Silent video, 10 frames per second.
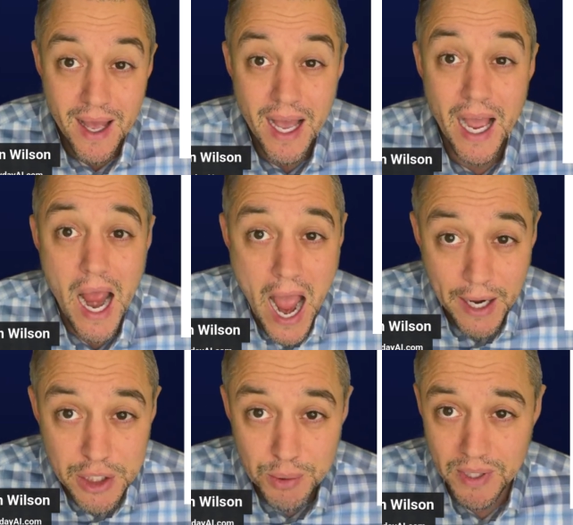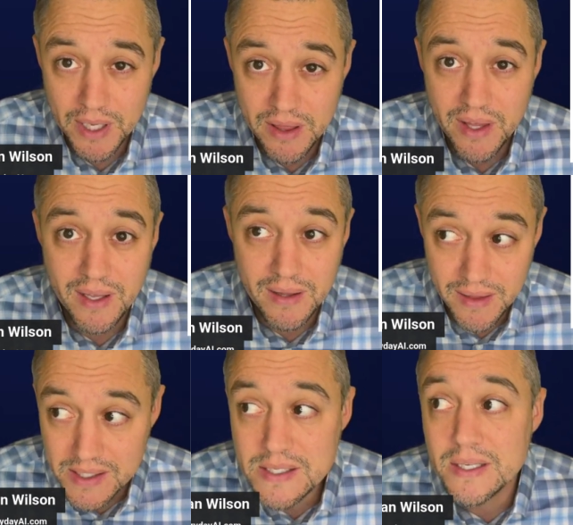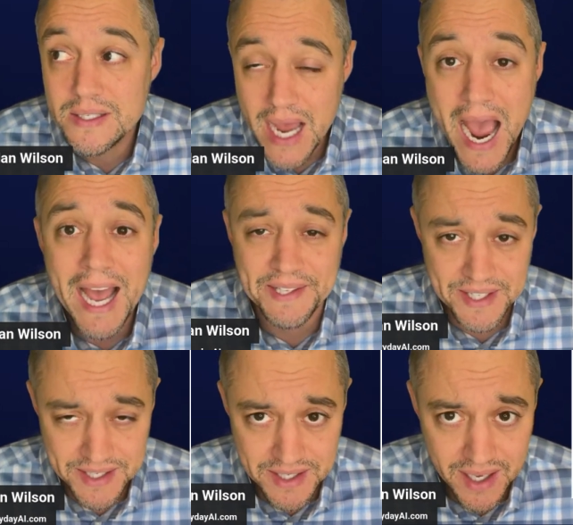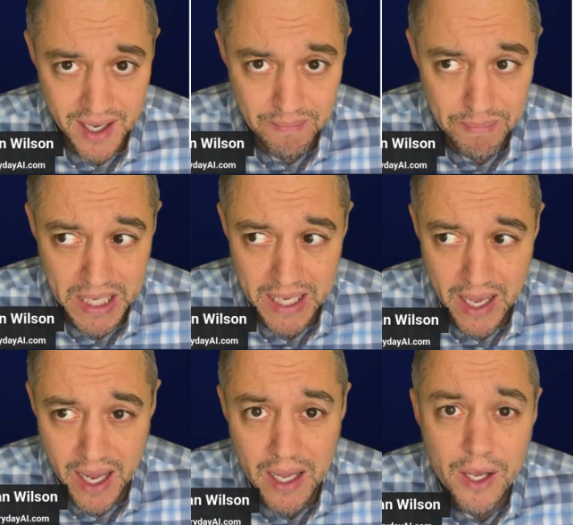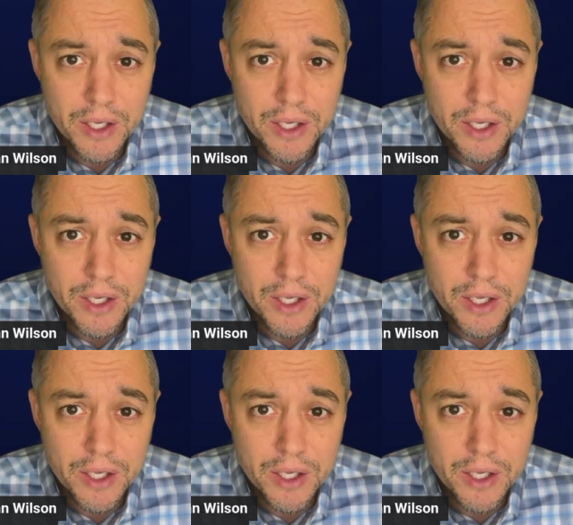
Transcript: I actually think this tasks can be a